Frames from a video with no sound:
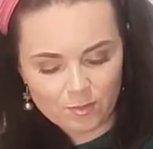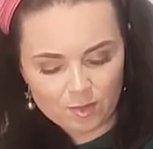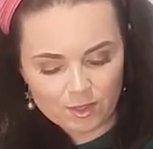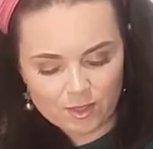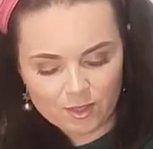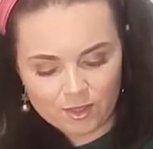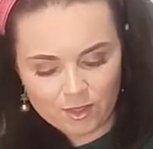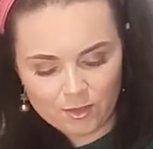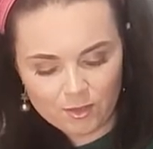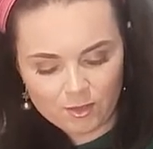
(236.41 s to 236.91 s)
but
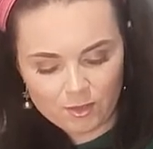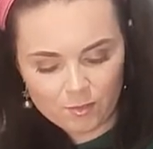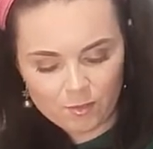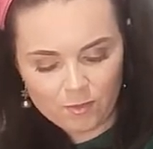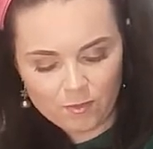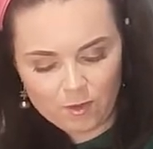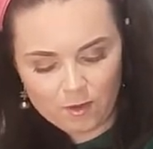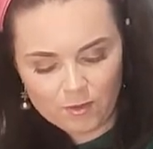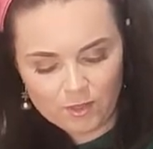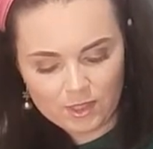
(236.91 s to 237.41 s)
it's going to be
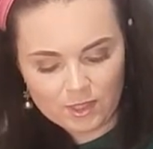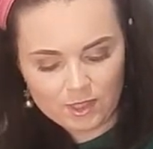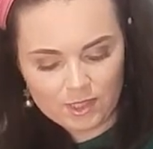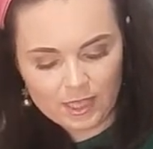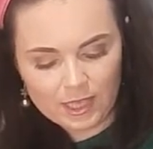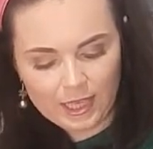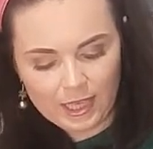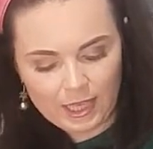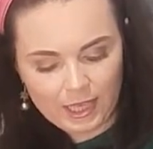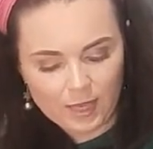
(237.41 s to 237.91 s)
very
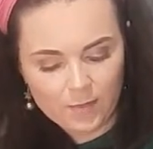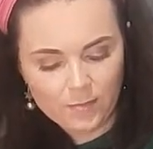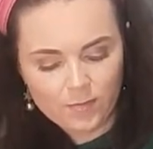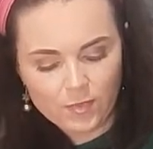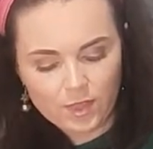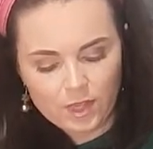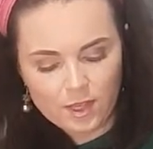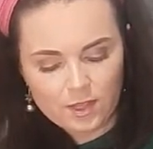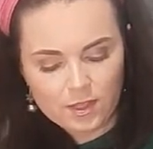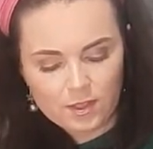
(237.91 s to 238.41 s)
sticky,
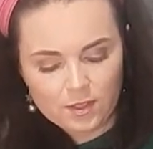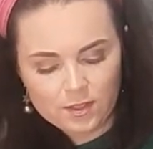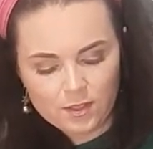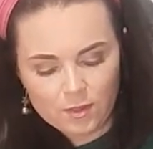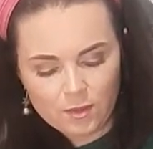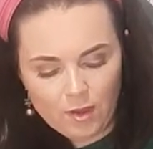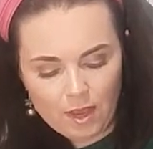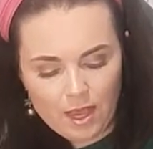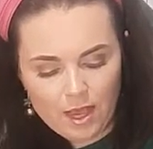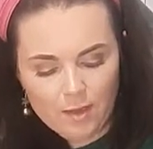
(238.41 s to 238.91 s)

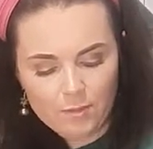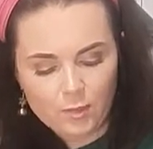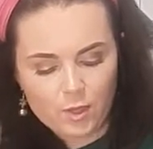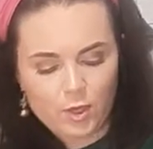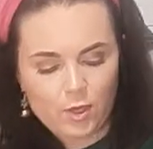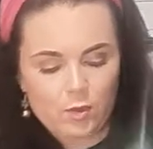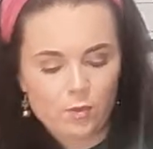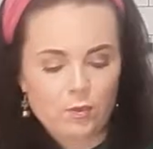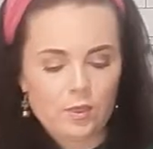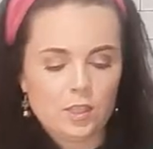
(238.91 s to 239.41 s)
so I'm
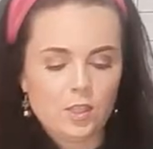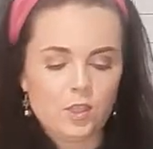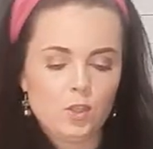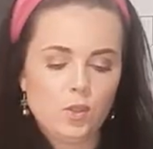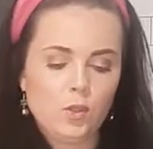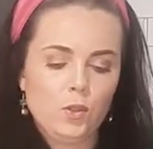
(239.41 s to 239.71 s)
going to